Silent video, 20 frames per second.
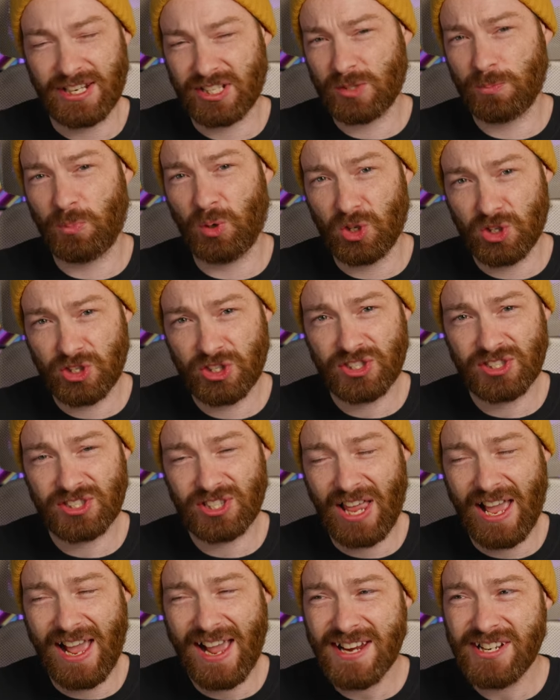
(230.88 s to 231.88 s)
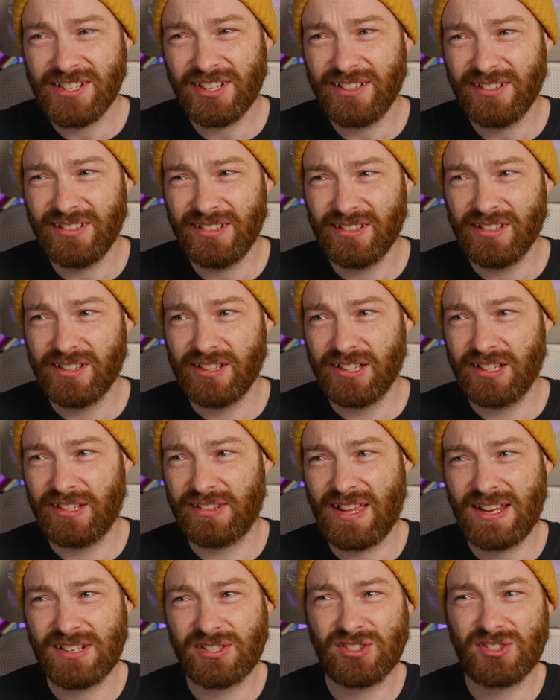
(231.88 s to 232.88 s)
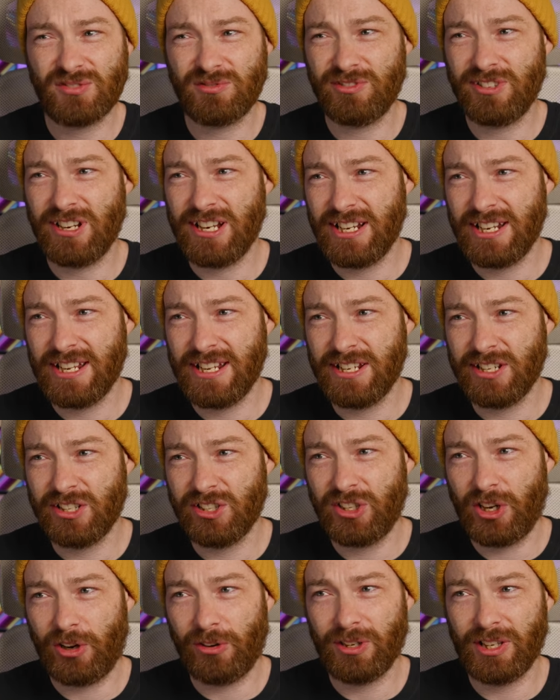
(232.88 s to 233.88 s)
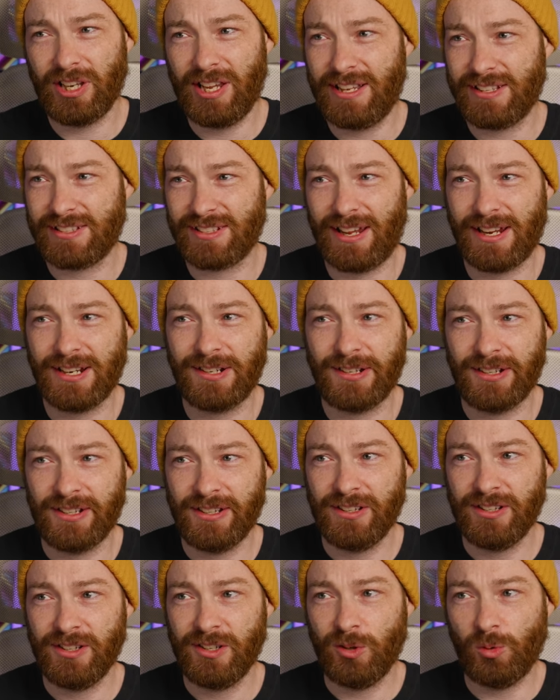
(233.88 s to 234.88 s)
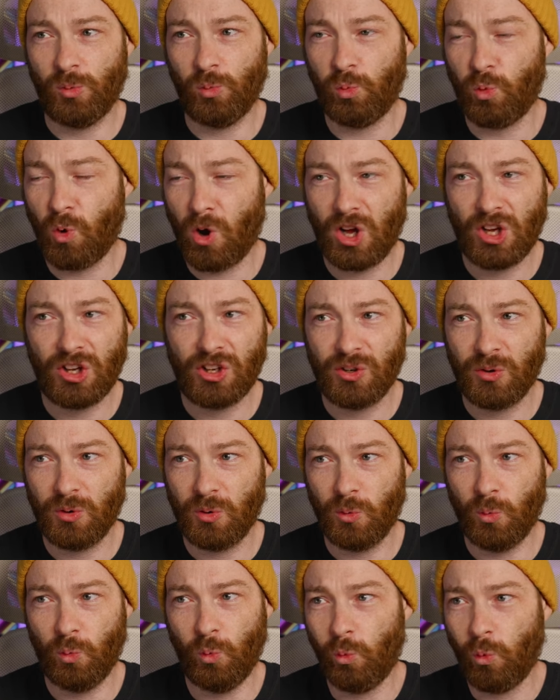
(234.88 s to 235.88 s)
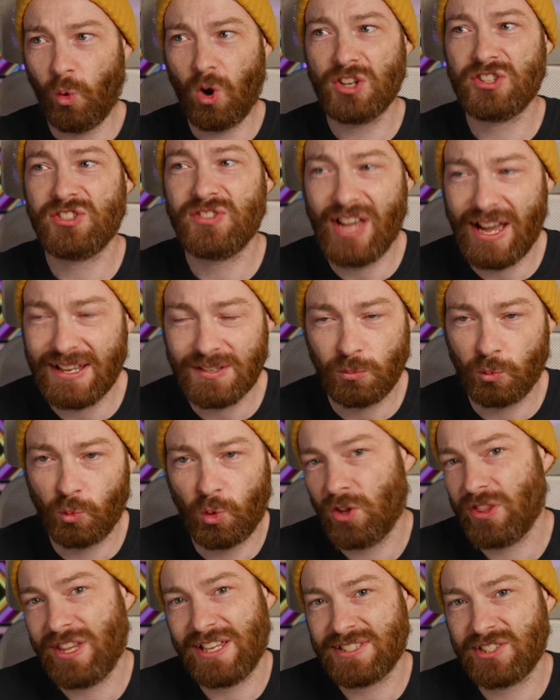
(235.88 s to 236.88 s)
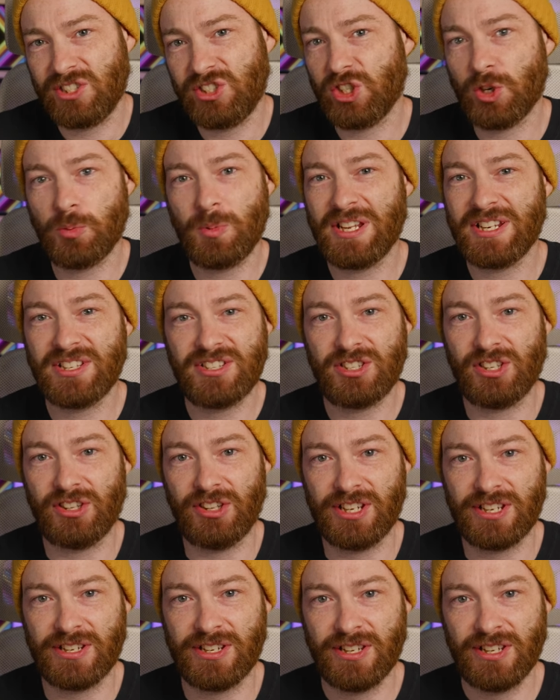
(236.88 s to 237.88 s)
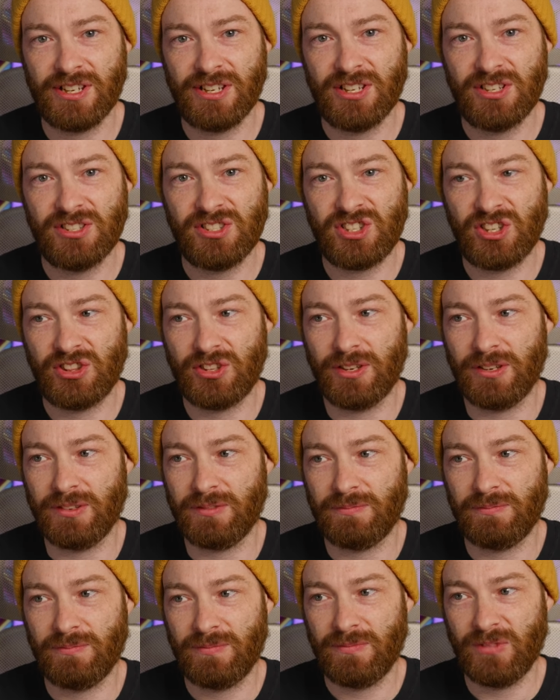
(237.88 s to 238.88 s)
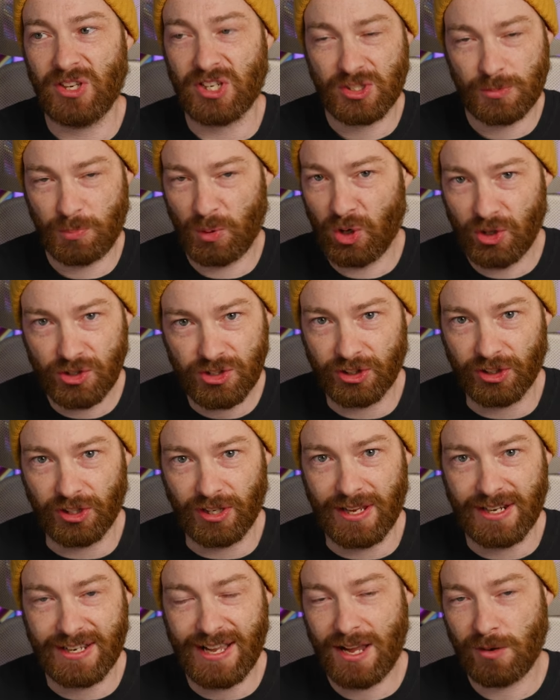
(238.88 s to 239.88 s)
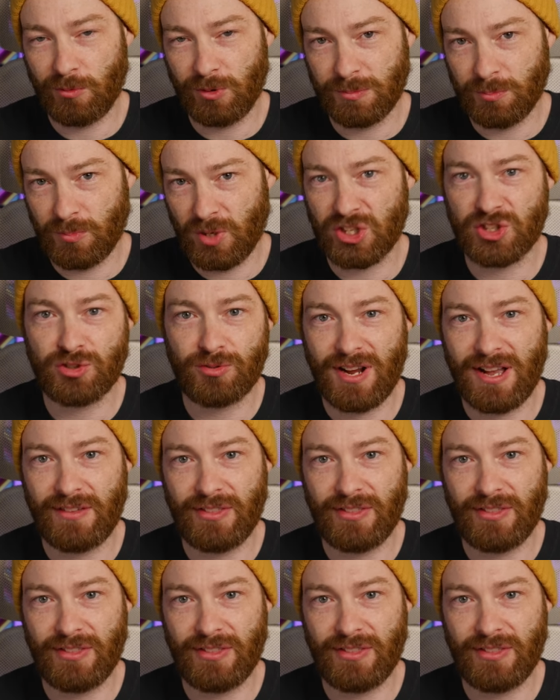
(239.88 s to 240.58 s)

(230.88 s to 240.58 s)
an exposure slider, and that doesn't really correlate to like what that's doing to the exposure. Like, I would much